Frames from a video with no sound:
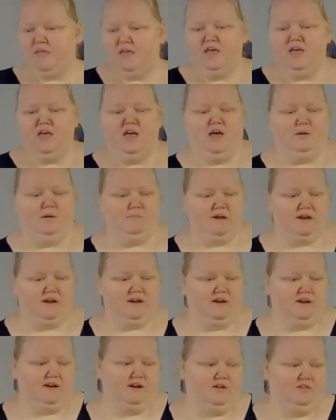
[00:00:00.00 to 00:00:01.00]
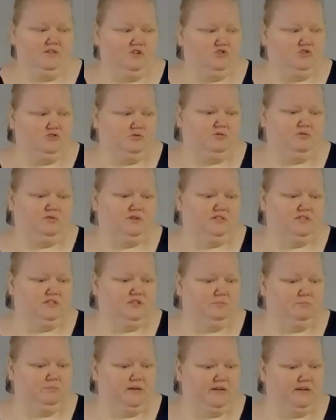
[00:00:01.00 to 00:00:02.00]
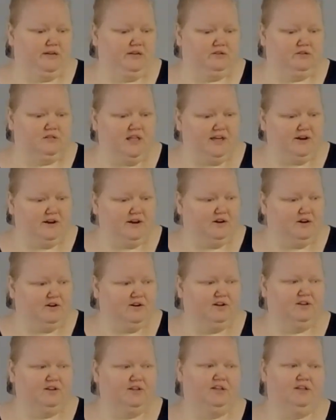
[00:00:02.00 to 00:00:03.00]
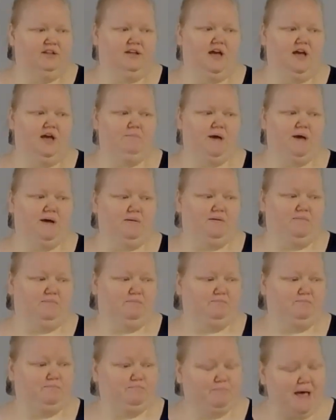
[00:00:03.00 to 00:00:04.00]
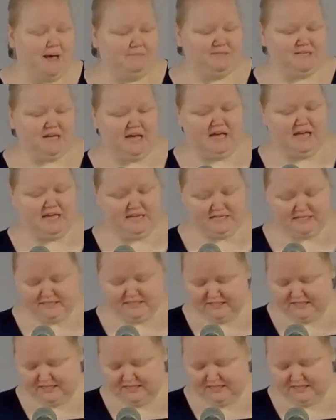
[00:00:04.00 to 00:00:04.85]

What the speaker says: but I didn't hear the truth until many years later. Got baptized